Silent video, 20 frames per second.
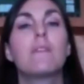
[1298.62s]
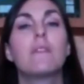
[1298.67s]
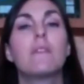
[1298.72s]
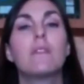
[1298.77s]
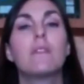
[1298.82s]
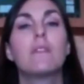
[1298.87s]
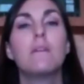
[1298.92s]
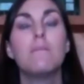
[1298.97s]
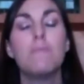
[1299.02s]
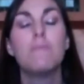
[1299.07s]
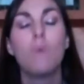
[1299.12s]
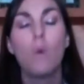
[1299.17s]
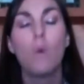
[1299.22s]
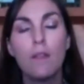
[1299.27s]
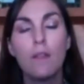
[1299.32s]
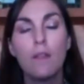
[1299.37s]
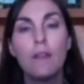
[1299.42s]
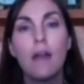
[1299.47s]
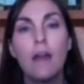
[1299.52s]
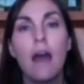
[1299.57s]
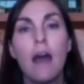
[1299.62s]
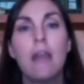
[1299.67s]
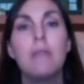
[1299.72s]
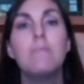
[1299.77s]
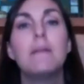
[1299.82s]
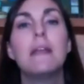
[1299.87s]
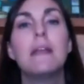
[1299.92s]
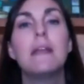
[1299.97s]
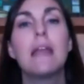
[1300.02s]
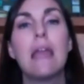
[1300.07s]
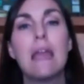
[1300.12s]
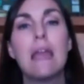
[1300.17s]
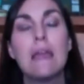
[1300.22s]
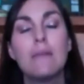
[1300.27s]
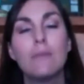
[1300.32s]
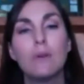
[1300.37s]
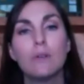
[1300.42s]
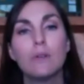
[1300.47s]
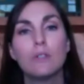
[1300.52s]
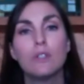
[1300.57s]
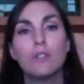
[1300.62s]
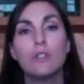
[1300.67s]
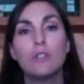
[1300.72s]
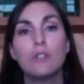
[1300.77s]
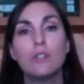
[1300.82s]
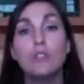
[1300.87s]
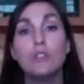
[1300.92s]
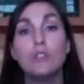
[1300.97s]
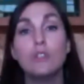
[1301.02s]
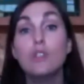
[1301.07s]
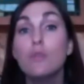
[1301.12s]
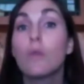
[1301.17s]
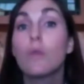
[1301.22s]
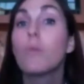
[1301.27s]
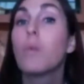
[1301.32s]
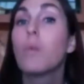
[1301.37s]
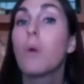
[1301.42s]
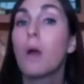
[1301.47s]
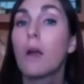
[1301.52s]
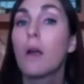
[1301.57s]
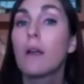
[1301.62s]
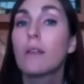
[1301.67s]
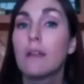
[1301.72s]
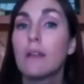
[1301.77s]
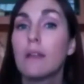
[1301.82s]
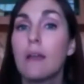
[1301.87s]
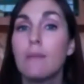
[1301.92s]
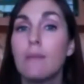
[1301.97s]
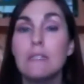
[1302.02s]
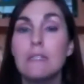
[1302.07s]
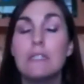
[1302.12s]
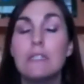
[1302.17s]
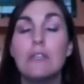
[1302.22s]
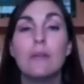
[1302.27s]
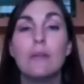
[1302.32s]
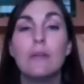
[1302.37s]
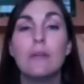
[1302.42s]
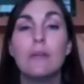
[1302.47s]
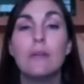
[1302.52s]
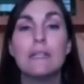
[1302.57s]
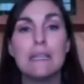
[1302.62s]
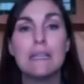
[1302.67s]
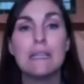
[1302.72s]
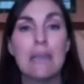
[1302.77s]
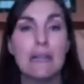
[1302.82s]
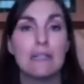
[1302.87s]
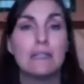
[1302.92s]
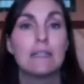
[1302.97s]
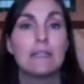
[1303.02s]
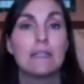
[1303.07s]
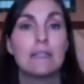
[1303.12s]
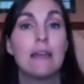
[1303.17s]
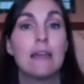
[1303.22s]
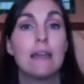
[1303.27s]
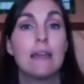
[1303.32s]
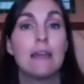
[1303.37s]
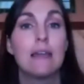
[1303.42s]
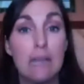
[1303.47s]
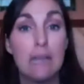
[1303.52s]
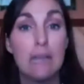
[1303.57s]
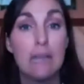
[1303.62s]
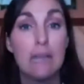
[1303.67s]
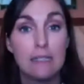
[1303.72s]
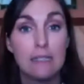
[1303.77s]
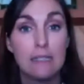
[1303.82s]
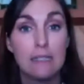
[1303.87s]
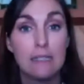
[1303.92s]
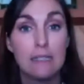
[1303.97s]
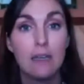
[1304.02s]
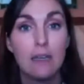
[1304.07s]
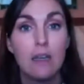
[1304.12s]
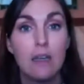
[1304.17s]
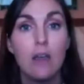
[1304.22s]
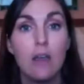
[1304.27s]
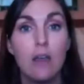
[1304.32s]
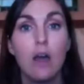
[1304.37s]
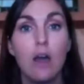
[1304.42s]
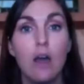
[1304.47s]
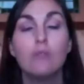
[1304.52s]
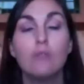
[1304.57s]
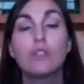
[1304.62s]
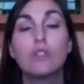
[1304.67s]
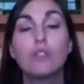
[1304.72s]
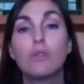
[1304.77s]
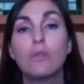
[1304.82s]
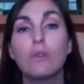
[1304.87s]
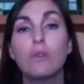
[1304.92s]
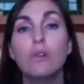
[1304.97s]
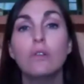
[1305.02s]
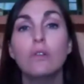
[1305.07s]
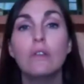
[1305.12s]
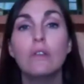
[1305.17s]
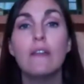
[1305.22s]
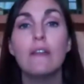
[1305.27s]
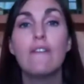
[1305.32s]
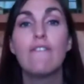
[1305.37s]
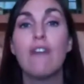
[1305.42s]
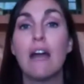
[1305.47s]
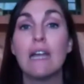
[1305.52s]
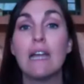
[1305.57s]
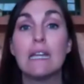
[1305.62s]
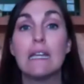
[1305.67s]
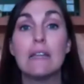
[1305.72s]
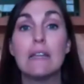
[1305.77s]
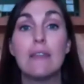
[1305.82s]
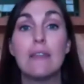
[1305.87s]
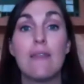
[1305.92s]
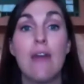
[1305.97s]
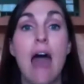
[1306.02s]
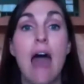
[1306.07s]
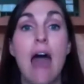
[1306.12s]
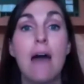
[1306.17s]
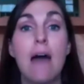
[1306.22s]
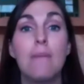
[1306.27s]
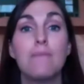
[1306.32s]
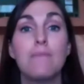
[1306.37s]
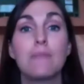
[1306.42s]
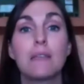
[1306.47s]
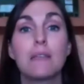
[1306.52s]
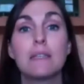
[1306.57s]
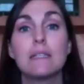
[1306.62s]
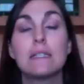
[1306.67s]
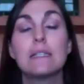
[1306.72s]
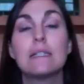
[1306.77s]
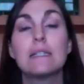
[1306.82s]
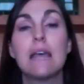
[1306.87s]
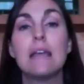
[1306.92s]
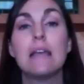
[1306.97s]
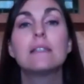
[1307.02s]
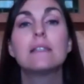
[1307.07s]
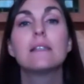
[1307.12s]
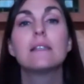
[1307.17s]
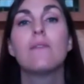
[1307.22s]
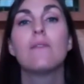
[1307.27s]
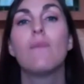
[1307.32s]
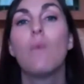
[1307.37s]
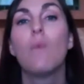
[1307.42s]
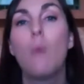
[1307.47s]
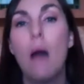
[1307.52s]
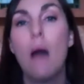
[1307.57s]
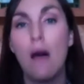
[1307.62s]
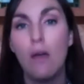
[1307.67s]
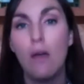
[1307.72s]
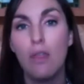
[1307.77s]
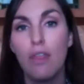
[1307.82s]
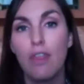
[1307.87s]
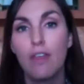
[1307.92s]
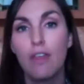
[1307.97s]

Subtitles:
the more that I have been able to do the work that I've been doing to get to that place of truly finding that sense of wealth